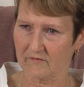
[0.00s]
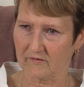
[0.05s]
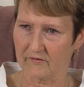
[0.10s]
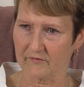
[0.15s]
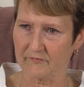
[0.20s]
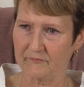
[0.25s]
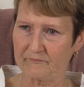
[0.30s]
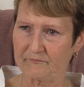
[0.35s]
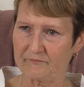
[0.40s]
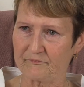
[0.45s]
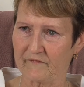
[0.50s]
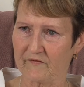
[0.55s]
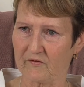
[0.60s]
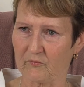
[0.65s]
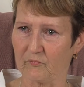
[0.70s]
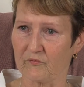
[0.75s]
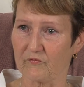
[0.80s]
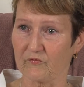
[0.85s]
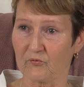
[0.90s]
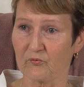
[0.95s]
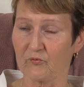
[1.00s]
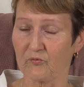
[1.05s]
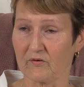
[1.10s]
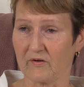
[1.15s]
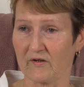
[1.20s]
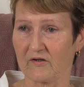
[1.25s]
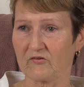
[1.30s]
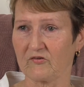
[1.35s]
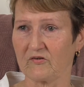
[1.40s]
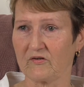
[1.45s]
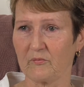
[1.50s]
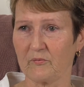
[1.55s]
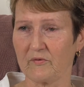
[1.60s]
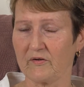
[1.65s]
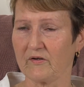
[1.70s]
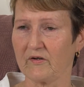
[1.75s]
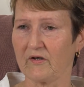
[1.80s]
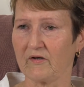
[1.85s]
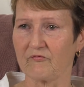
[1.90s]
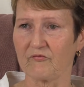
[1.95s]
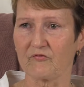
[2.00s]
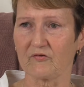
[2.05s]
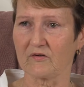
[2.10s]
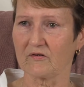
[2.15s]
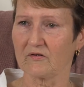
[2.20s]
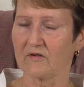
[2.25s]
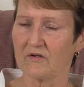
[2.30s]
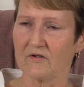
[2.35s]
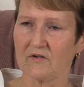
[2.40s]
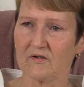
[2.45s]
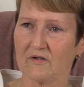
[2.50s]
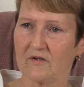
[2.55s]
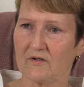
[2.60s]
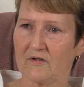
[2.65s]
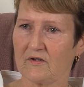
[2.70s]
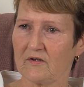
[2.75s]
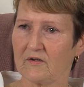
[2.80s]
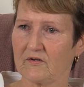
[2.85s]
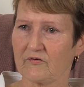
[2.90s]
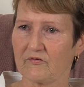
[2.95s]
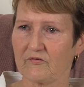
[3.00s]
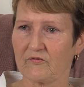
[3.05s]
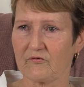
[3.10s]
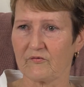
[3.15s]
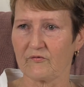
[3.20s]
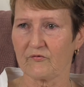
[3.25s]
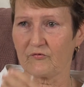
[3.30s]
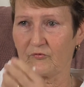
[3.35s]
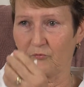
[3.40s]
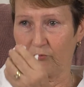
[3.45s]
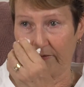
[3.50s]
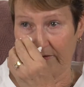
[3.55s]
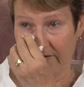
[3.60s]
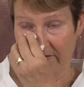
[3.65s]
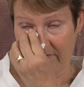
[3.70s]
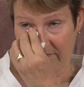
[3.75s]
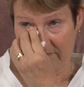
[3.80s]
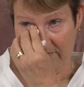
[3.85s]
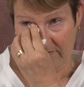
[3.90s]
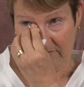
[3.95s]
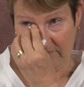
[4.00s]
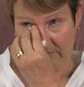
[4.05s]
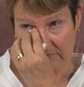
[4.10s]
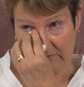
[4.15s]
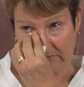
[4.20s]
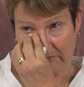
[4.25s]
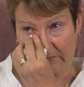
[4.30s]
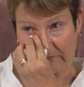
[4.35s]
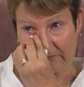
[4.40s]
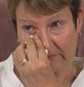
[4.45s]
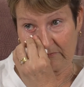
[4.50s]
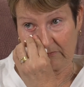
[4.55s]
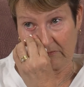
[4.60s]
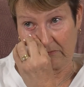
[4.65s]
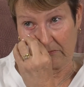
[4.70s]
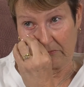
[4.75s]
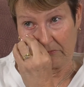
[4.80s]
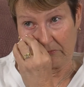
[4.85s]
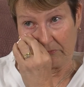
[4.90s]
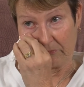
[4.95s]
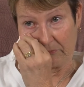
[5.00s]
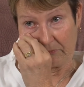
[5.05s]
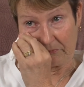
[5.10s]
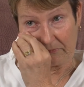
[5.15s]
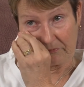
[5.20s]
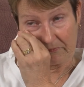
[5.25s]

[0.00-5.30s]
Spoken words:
know, that was good actually. We didn't have to do anything. So